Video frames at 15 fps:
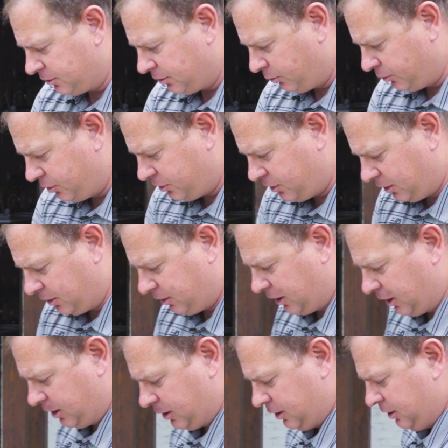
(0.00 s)
So we're just gonna
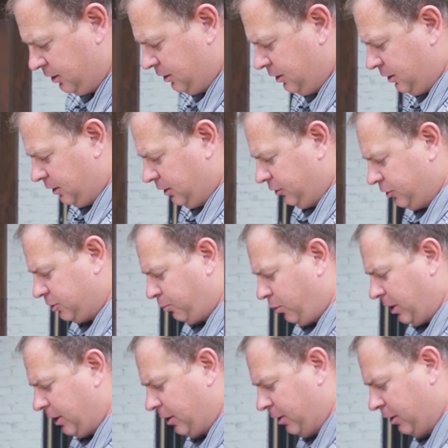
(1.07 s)
take a little
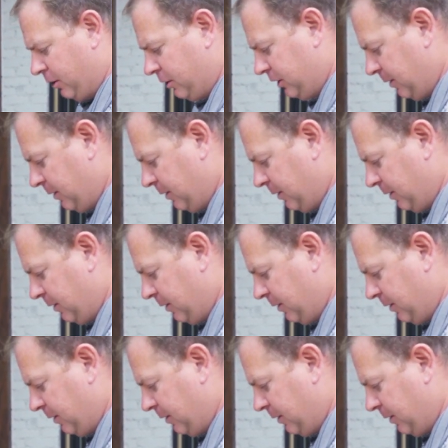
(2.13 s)
spreader,